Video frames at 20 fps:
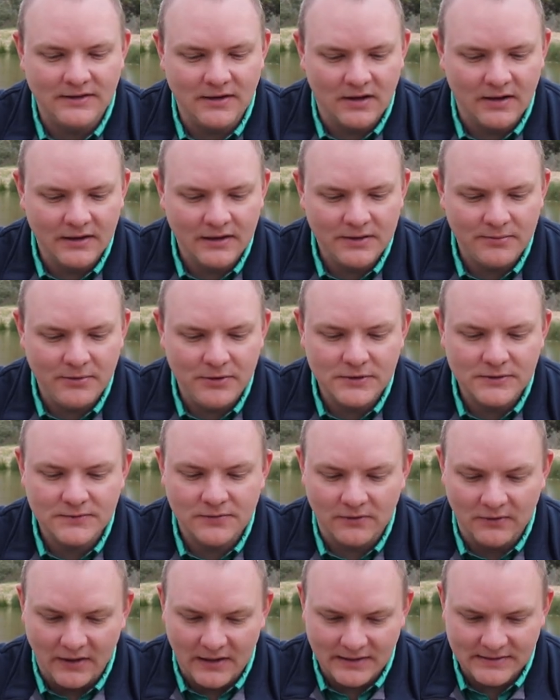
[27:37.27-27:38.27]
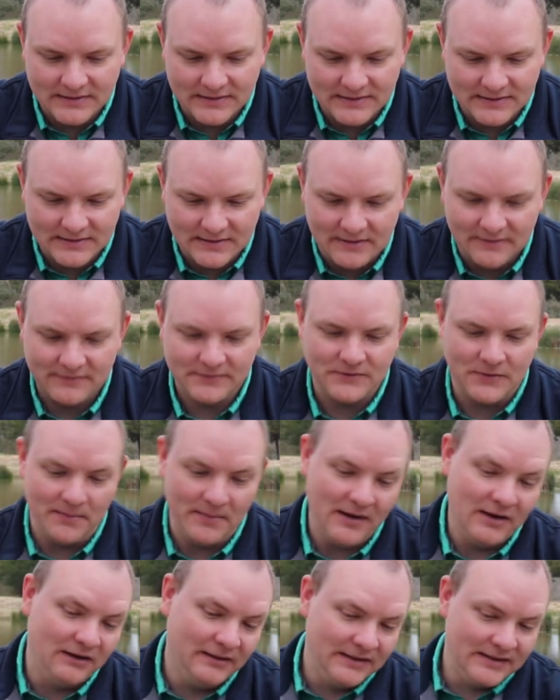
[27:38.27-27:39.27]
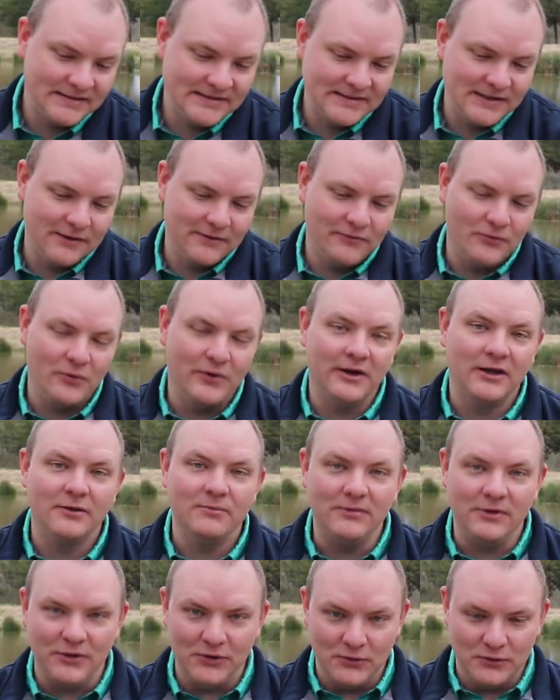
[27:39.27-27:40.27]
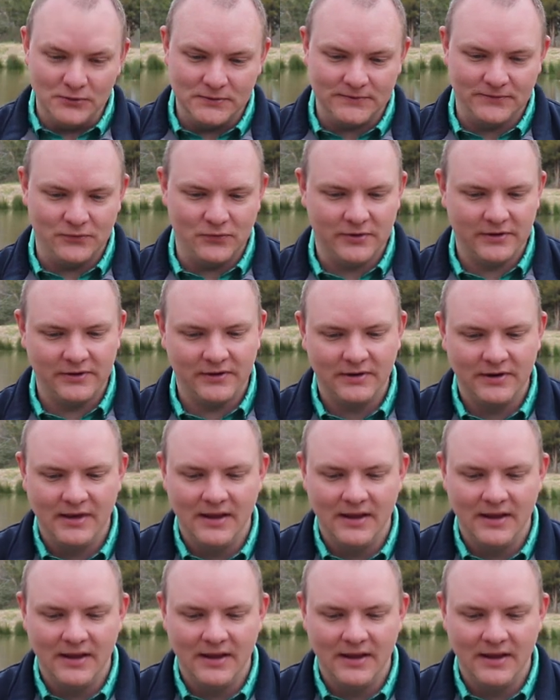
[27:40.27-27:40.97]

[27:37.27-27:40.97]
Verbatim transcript: Dawn can be used for lots of stuff. So I made a list here of what it can be used for.